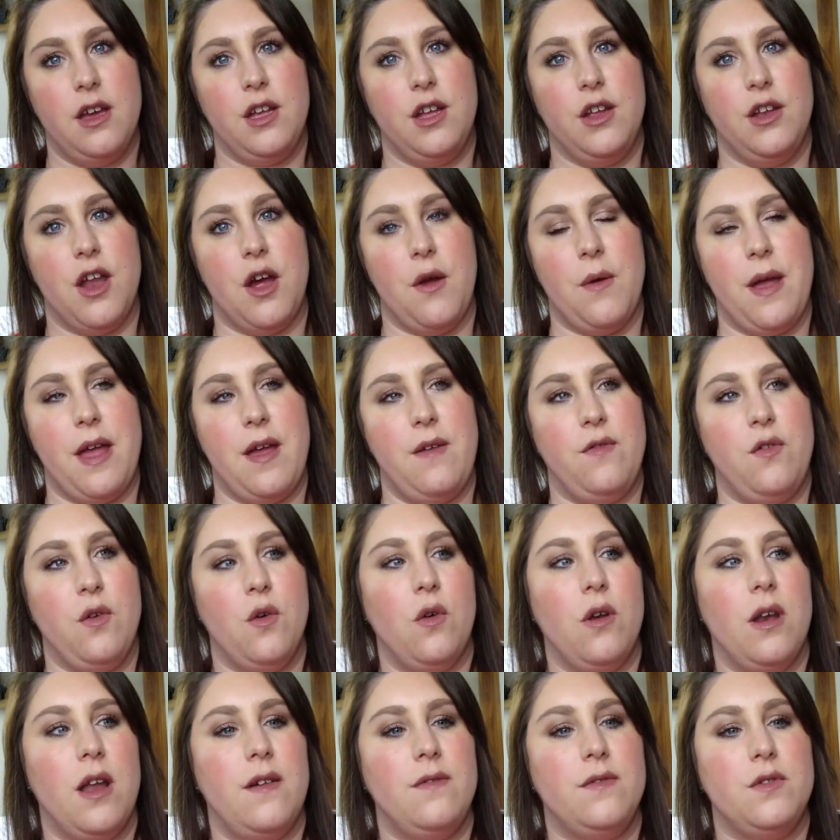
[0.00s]
You know, if
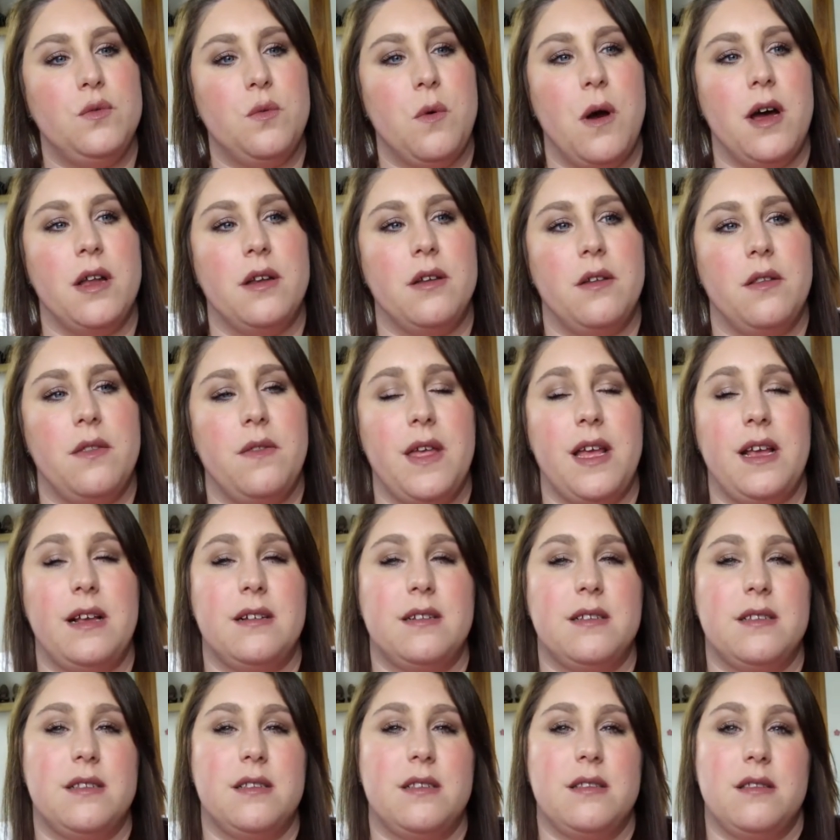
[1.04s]
your loved one
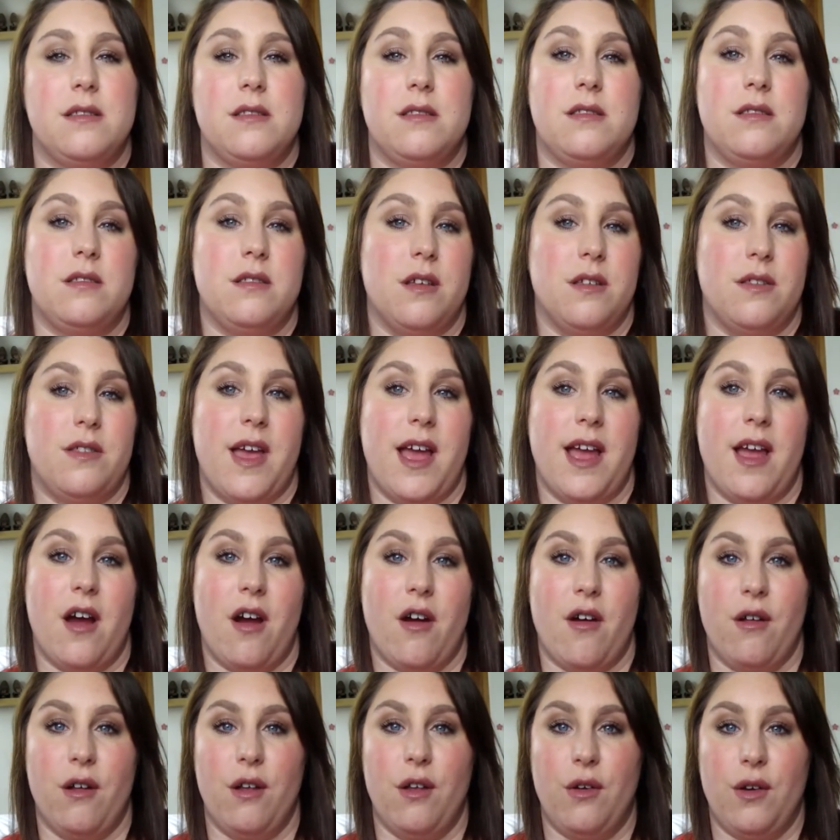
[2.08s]
thinks that they
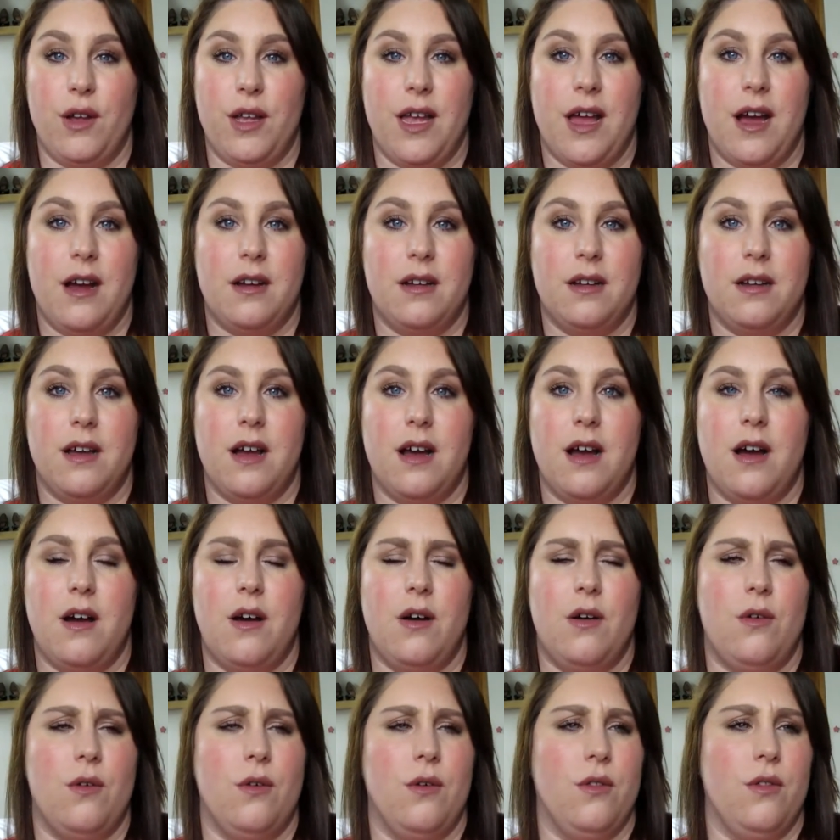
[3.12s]
are a lot younger
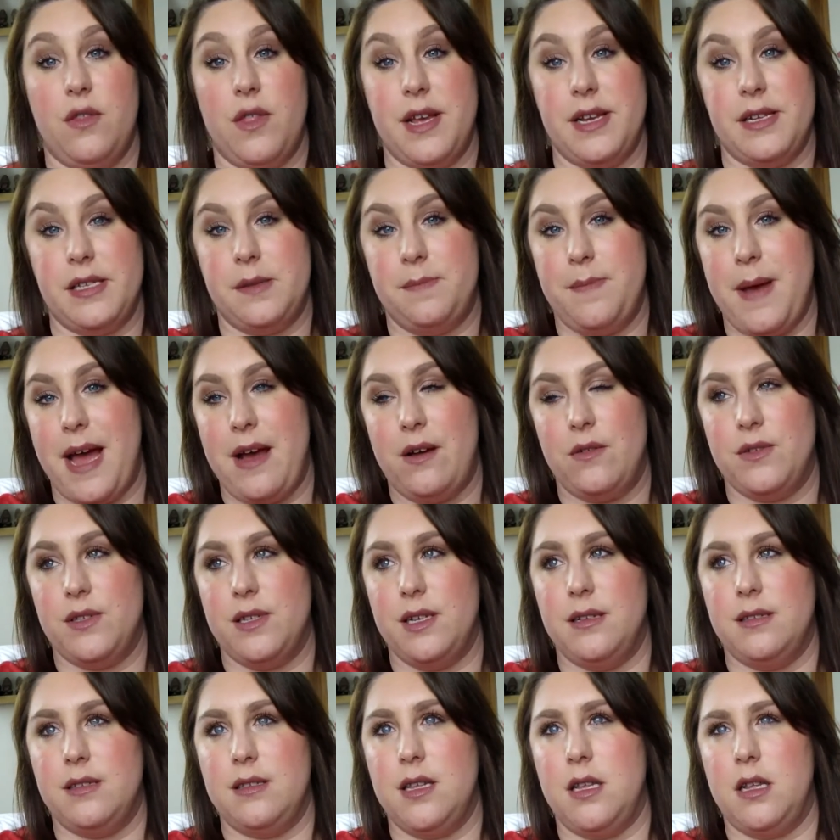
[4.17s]
or that their
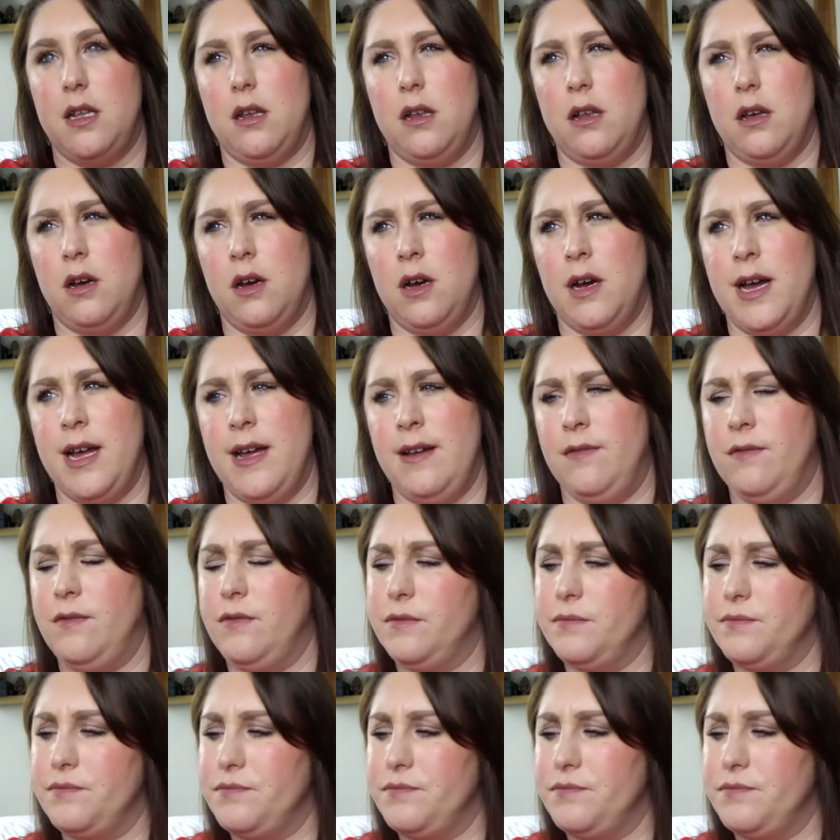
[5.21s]
spouse is still alive